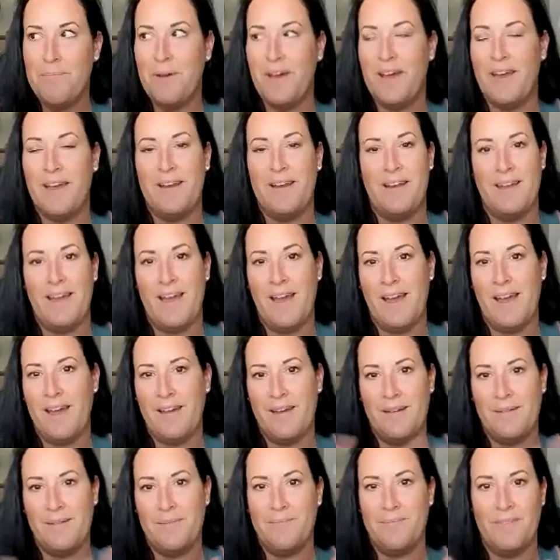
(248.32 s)
but
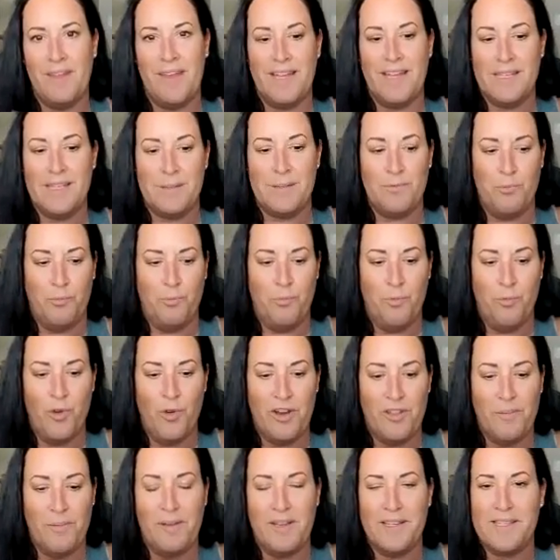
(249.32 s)
it's one
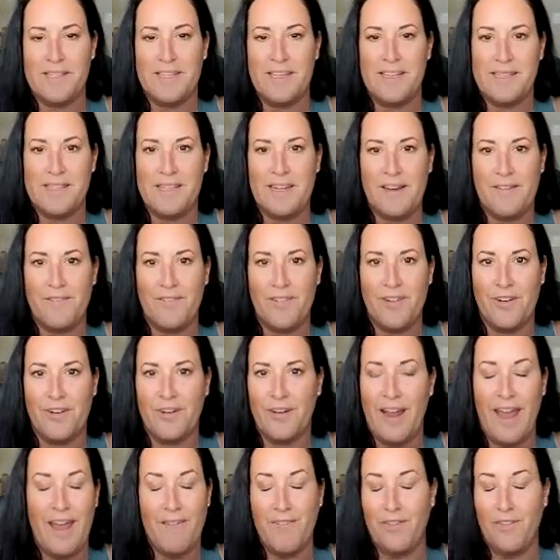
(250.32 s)
of the best things that
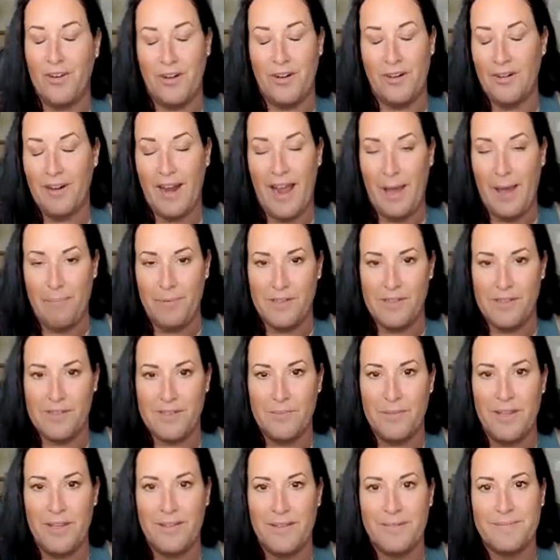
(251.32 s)
ever happened
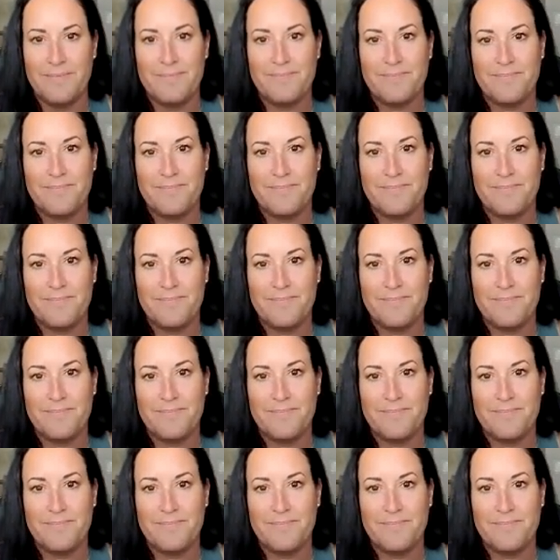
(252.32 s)
to me.